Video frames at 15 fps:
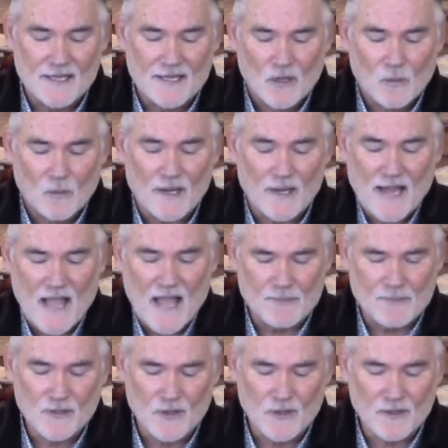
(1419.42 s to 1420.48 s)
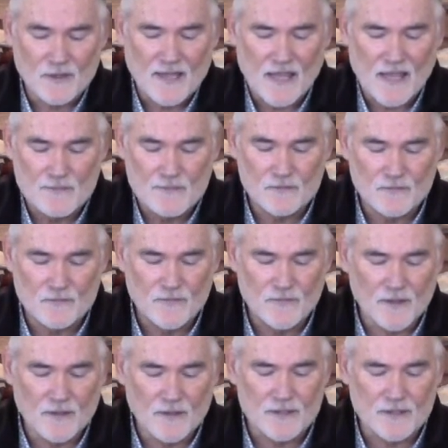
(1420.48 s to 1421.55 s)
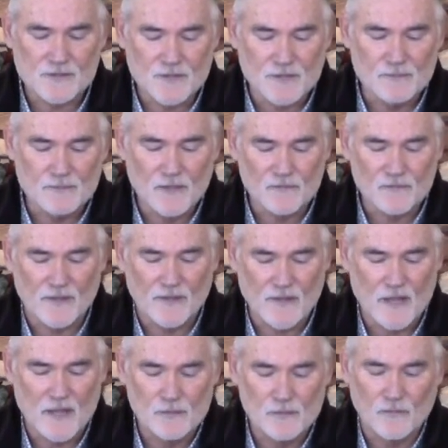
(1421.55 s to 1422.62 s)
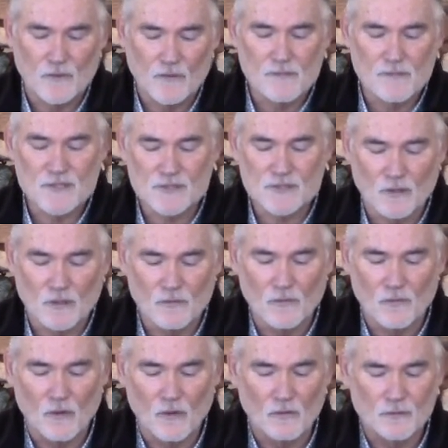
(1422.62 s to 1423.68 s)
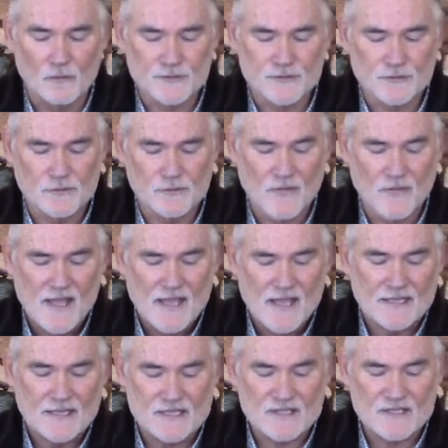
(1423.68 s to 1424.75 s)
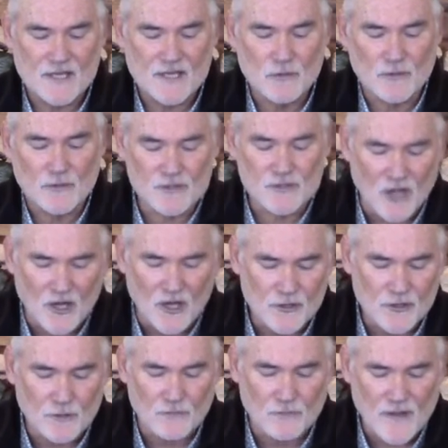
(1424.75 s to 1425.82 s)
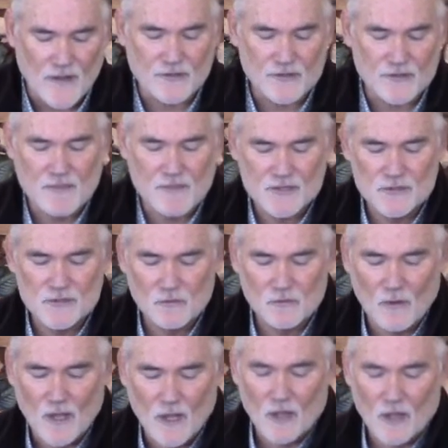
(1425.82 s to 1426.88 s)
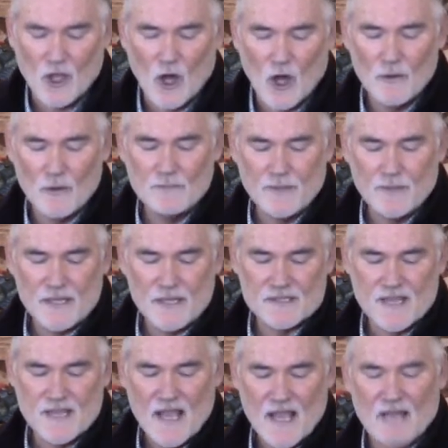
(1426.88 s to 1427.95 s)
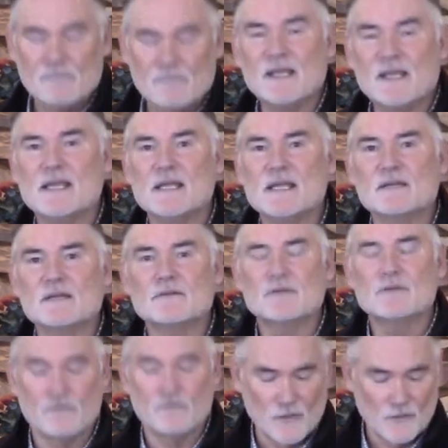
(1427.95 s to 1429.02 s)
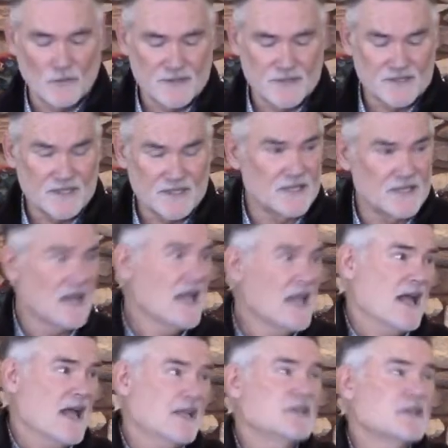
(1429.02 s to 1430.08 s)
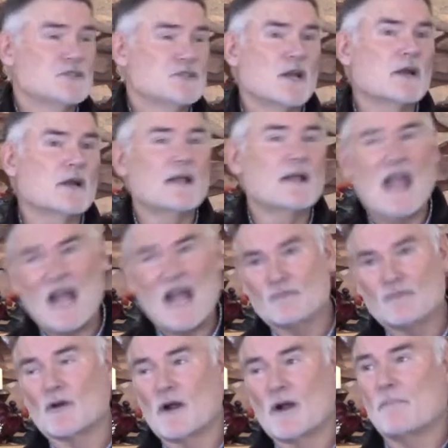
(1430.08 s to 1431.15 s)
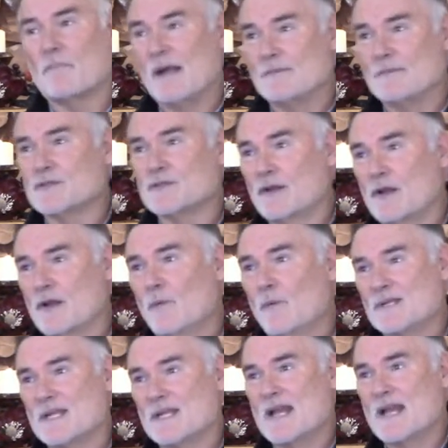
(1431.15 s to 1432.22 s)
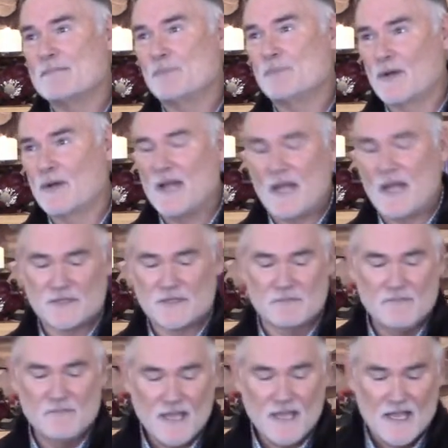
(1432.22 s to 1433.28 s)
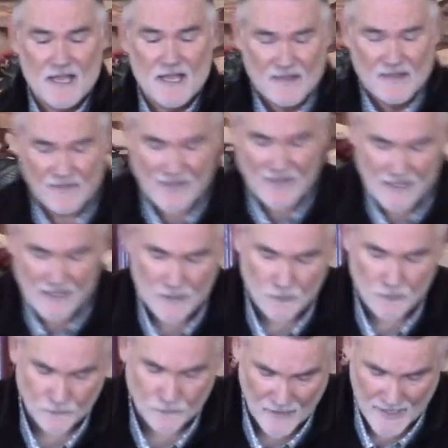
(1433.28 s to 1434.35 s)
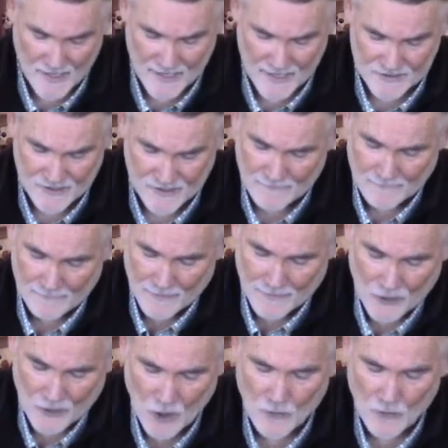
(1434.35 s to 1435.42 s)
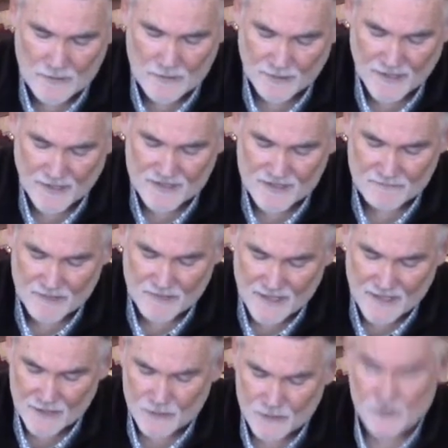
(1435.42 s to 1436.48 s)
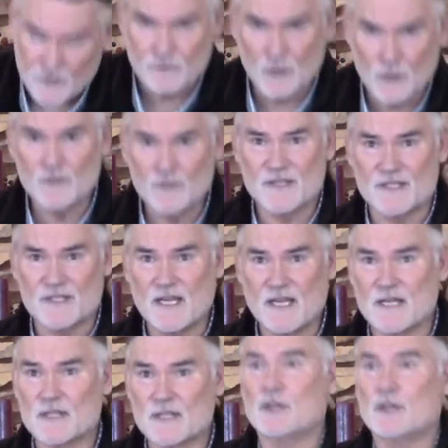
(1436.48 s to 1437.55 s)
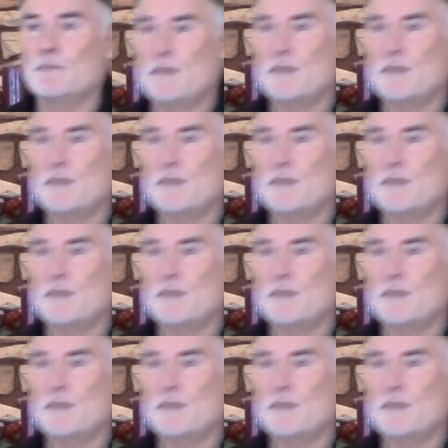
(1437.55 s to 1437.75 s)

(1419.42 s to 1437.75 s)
what had happened to her, came in fear and trembling, fell down before him and told the whole truth. And he said to her, "Daughter, your faith has made you well. Go in peace and be healed of your disease." And as Jerry, after our Bible study on Wednesday night, pointed out to me, that little phrase, "Go in peace and be healed of your disease," could be